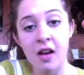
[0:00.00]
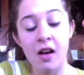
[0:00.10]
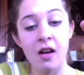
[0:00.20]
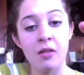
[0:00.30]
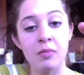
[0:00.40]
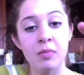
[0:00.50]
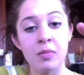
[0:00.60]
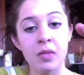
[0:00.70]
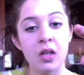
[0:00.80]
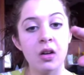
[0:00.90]
You
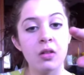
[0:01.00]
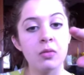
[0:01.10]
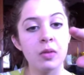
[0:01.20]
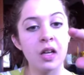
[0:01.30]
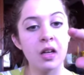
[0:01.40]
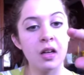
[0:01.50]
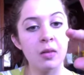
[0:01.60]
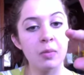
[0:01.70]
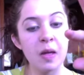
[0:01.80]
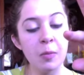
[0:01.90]
know,
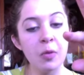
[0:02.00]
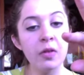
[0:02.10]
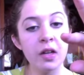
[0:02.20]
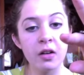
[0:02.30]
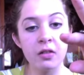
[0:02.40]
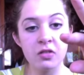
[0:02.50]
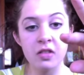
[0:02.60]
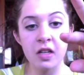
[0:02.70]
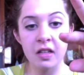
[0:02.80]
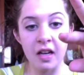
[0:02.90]
people that are
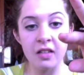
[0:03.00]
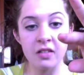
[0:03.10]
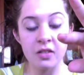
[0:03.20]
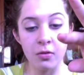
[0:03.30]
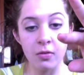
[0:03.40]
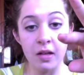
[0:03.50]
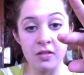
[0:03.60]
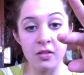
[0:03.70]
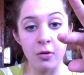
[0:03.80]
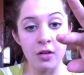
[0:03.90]
interested in getting
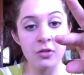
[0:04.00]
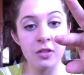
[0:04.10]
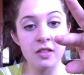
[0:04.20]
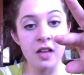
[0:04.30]
into green trees,